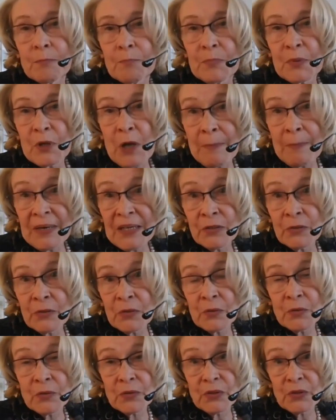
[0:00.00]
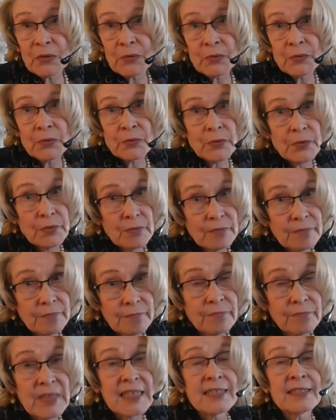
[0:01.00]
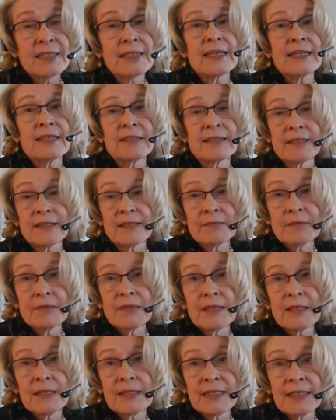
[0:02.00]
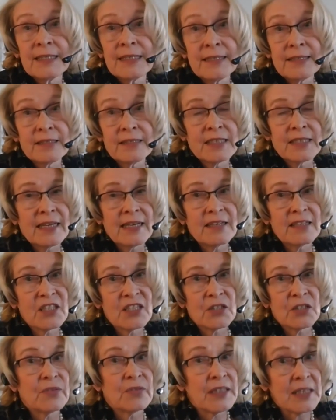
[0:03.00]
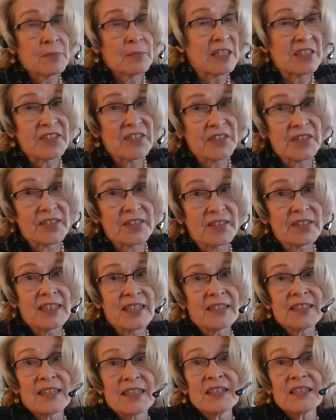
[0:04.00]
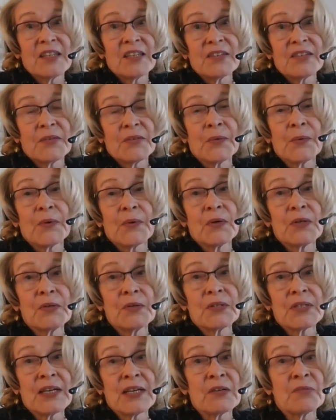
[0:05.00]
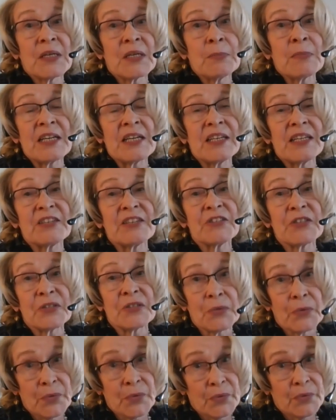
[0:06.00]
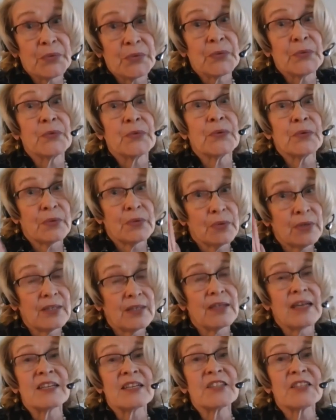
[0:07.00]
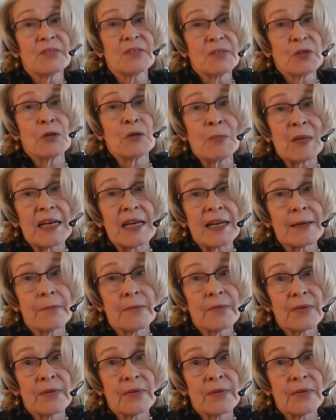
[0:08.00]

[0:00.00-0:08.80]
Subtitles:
probably you mean that did it change very much that shall we manage to do as normal?